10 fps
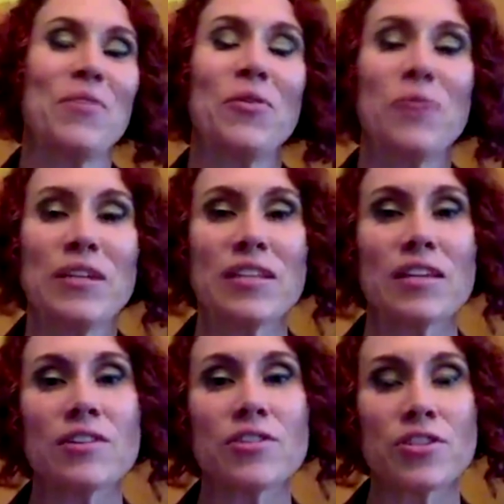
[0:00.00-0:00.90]
we
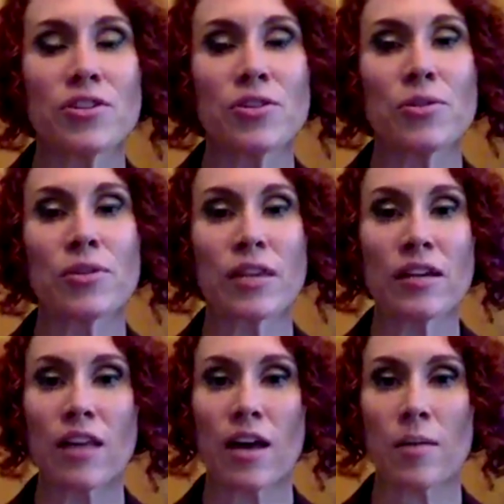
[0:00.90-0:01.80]
tend to think a
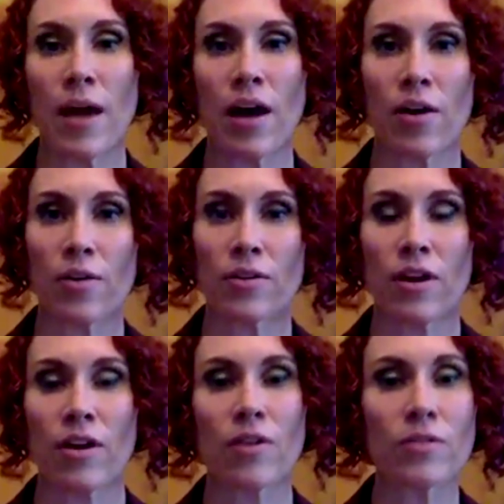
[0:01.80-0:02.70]
lot about
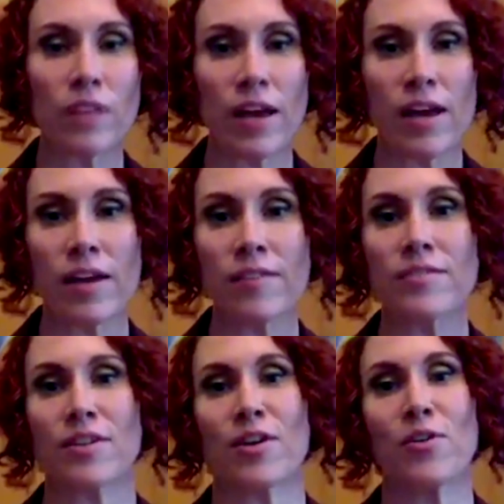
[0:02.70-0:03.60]
our own
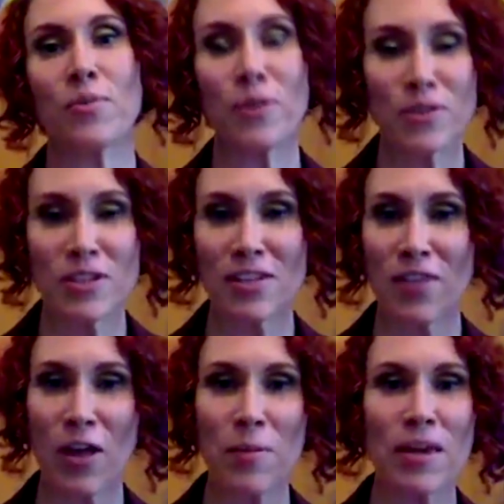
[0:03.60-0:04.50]
lives, our own personal
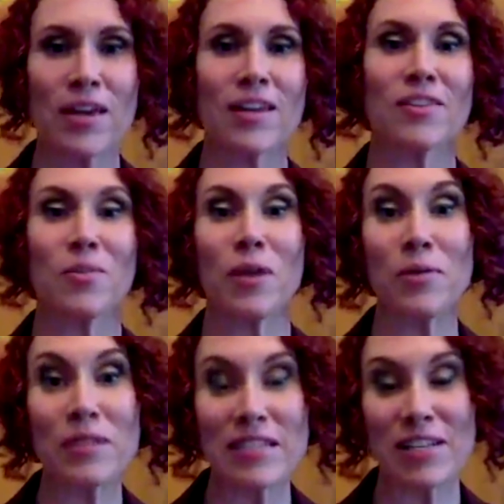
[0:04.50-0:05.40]
development, the way
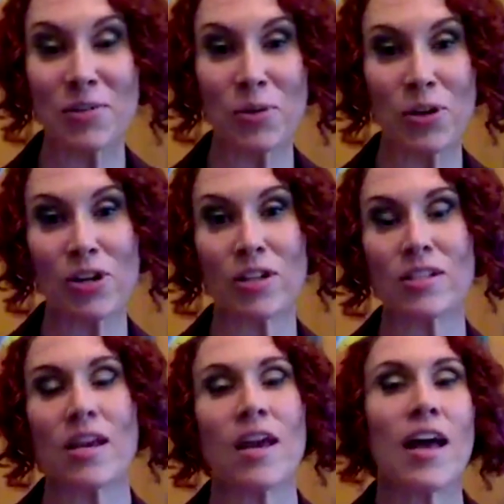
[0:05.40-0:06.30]
we see the world,
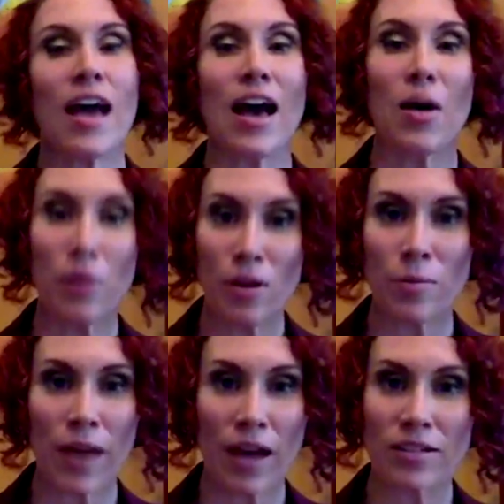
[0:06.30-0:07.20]
how we're
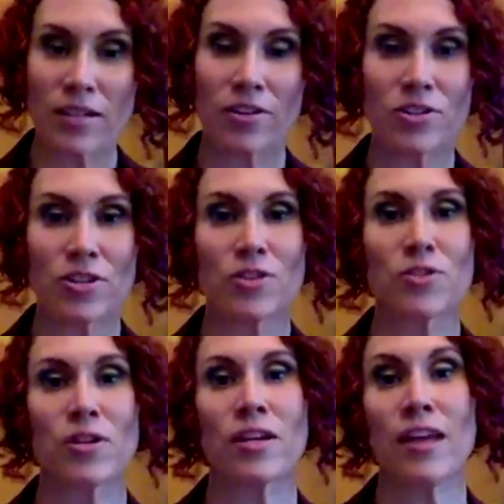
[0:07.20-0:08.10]
impacting our
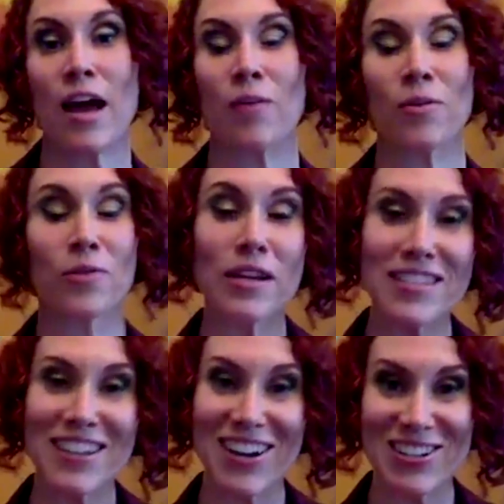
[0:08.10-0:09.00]
children, how we're
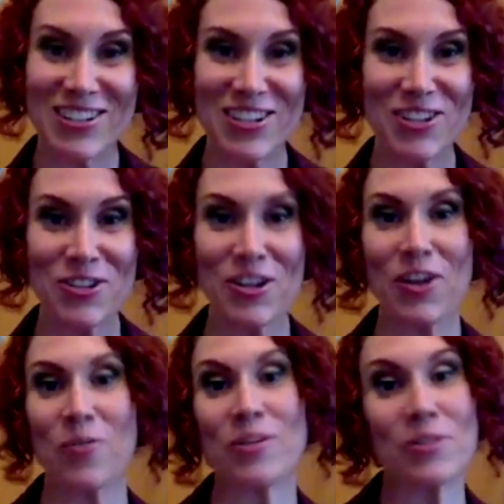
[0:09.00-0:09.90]
raising our children.
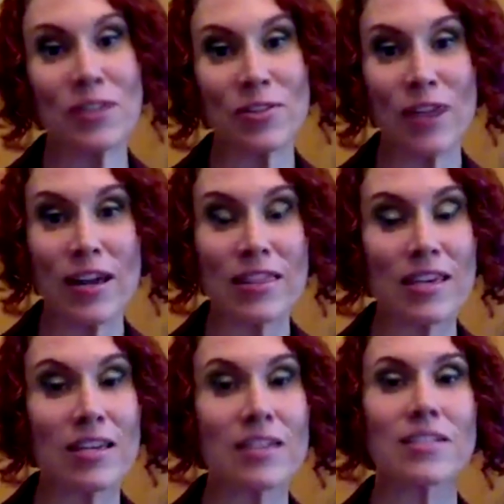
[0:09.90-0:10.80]
Are we doing the right
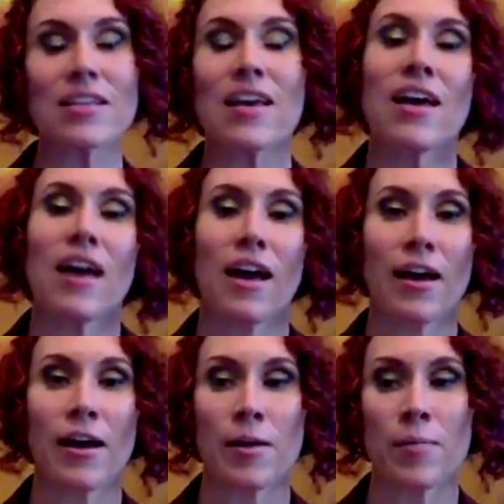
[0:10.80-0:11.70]
things?
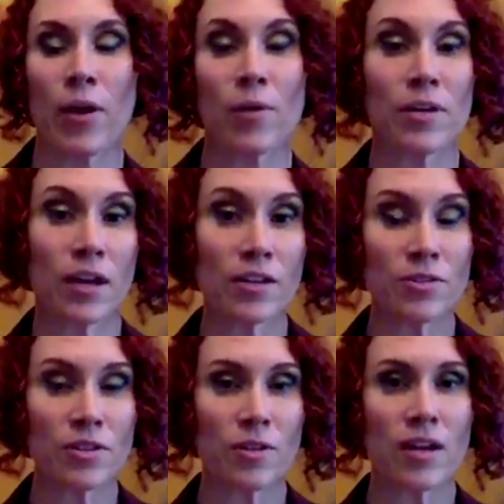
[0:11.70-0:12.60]
Are we not
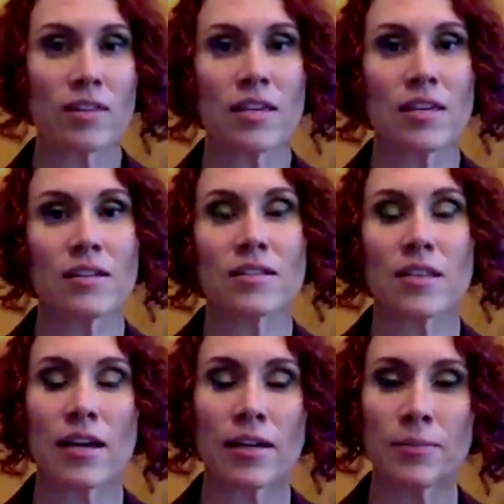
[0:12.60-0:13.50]
doing the right things?
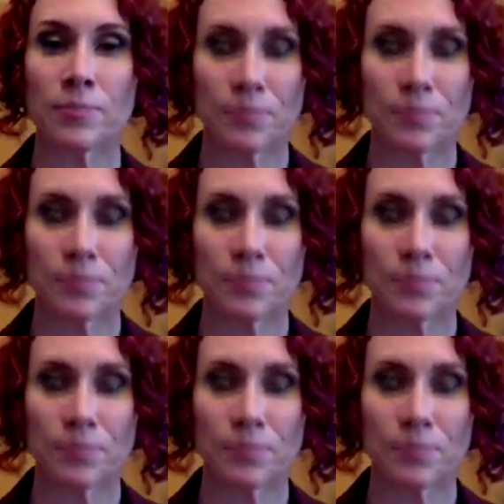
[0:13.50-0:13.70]
And